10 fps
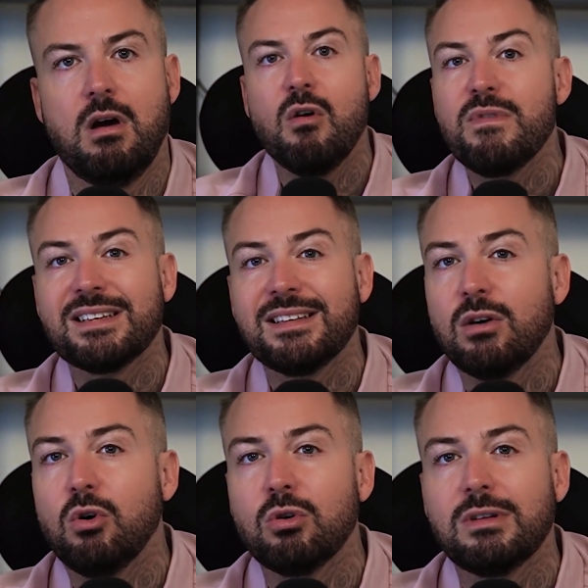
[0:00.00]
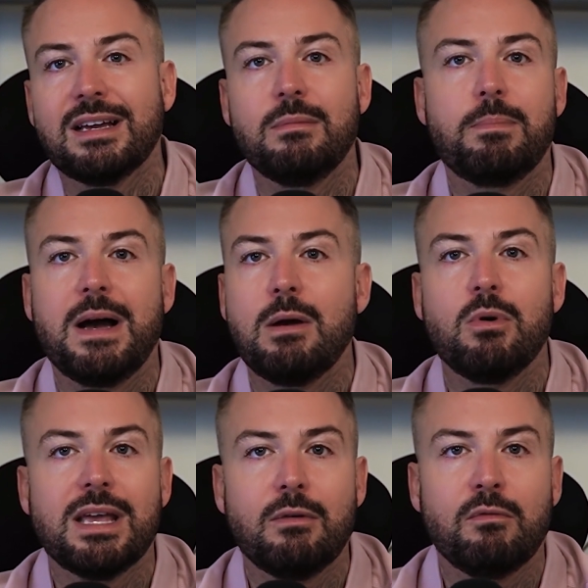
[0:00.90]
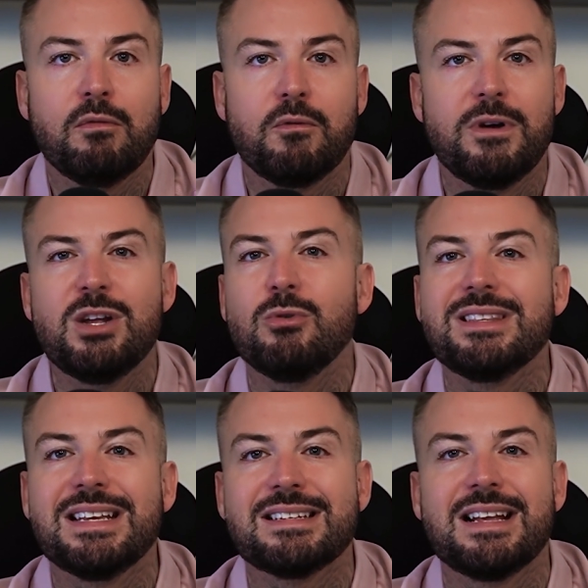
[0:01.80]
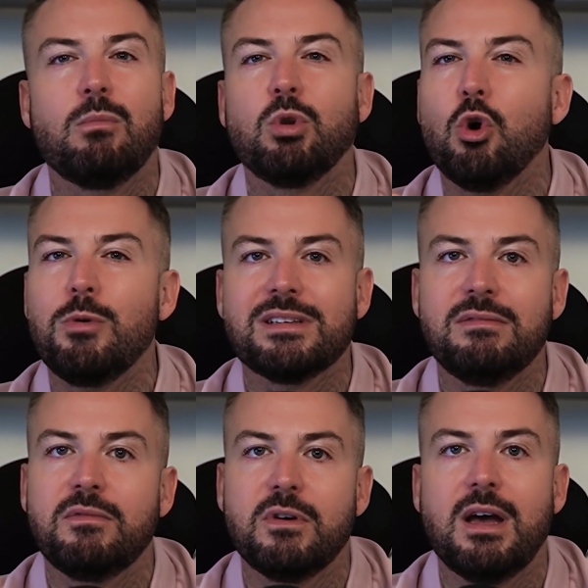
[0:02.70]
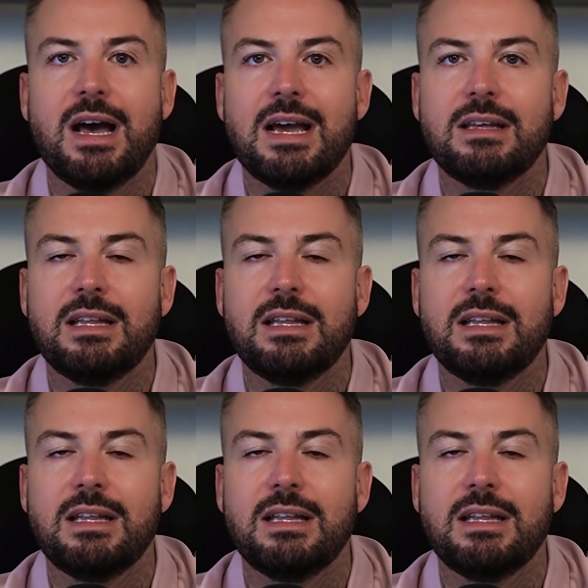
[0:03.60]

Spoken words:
Obviously a hook like a buy one get one free or a discount will always convert at a higher